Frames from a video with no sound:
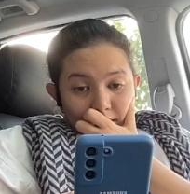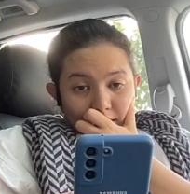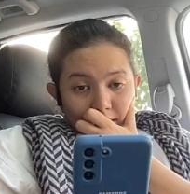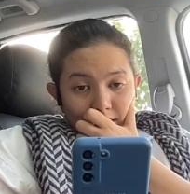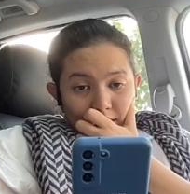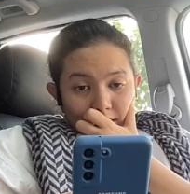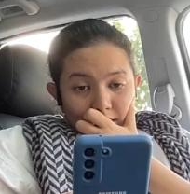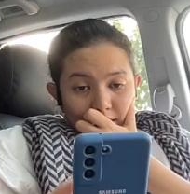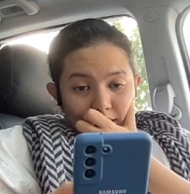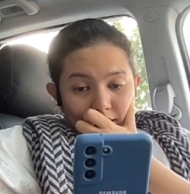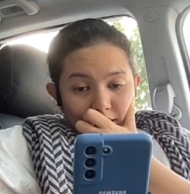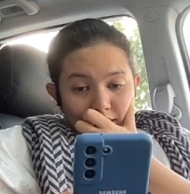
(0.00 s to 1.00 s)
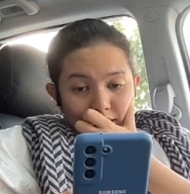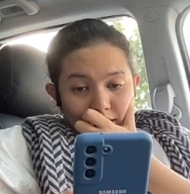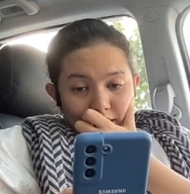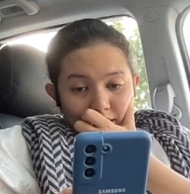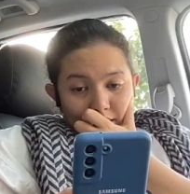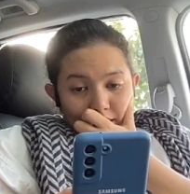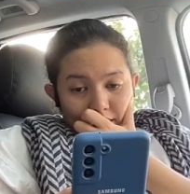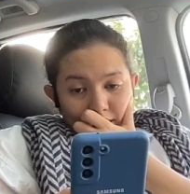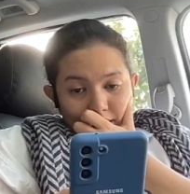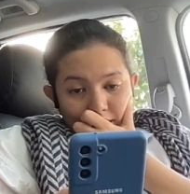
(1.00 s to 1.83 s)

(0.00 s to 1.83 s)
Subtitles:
[no speech]